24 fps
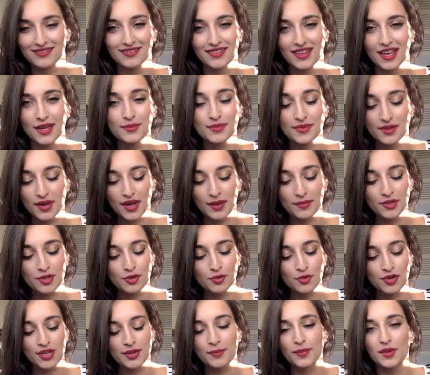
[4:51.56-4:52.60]
I'm the
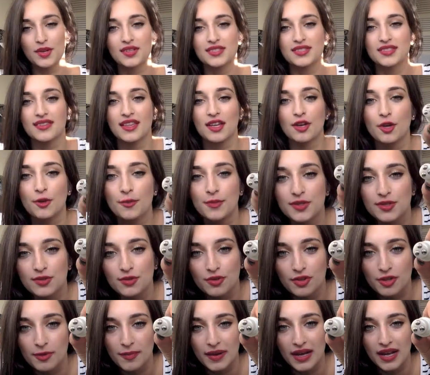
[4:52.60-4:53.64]
annoying person that opens all
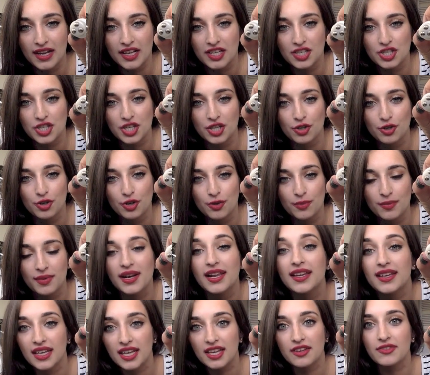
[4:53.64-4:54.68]
the packaging up.
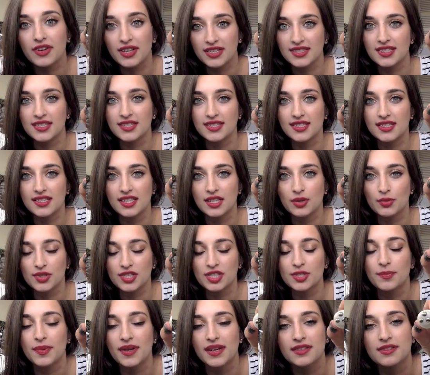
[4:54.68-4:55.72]
Like, if I sincerely want to
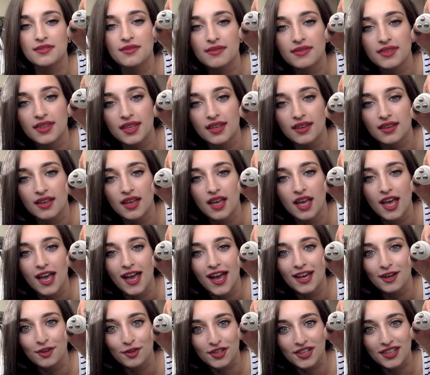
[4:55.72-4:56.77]
buy something.
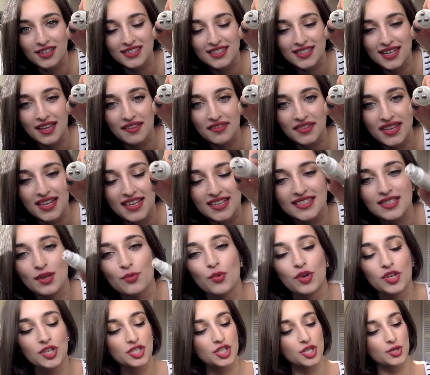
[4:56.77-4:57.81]
And look, it's like this. And
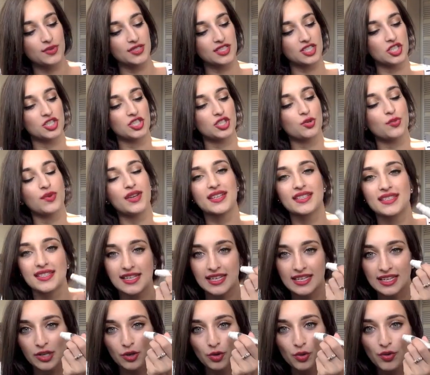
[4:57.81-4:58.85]
what you do is you squeeze it a
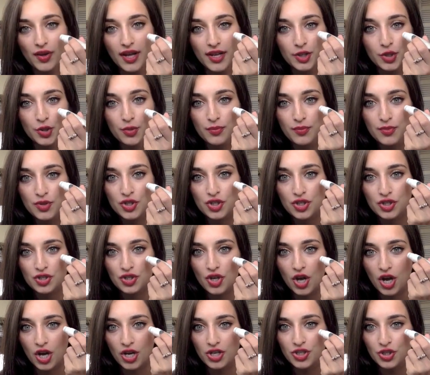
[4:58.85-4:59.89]
little and you
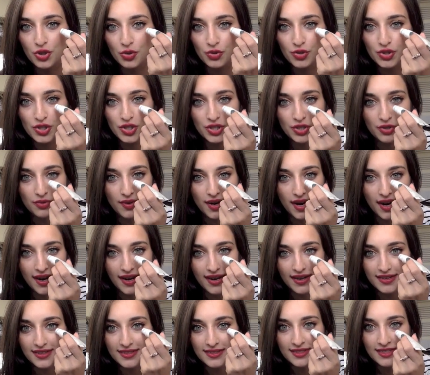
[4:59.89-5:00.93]
massage it under your
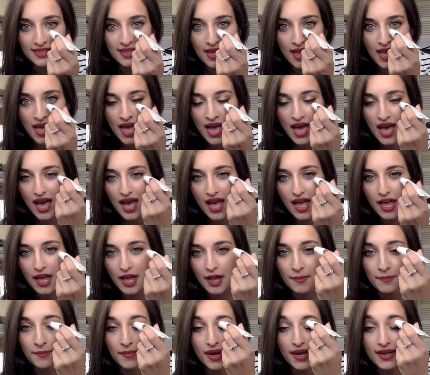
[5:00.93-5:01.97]
eyes.
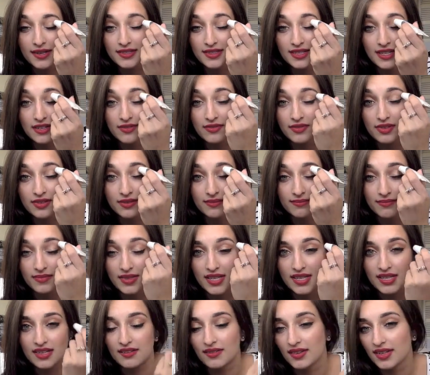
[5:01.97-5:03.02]
And even
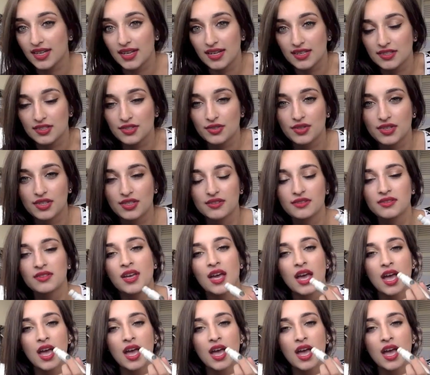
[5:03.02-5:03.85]
here, I guess, you can.